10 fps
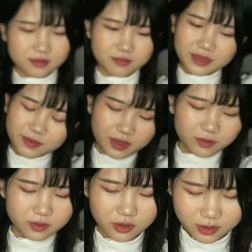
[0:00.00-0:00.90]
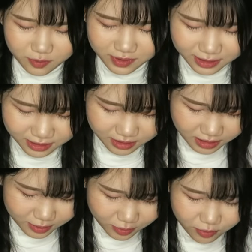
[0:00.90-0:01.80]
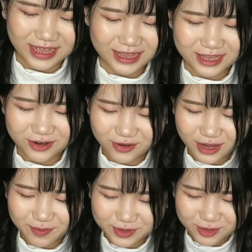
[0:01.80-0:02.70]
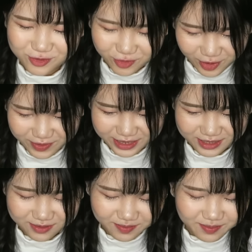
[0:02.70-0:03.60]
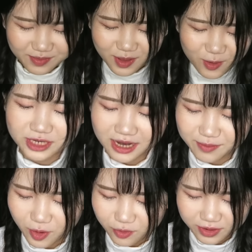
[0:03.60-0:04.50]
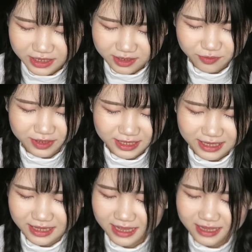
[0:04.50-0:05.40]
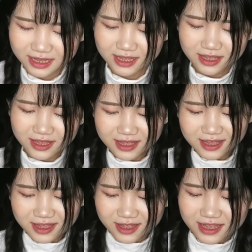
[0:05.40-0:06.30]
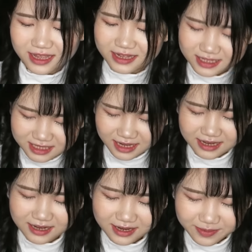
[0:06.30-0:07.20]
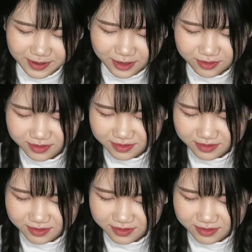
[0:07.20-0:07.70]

Maybe I'm gonna read it. I don't know. Okay, here comes her drawing, which I'm already really like excited about.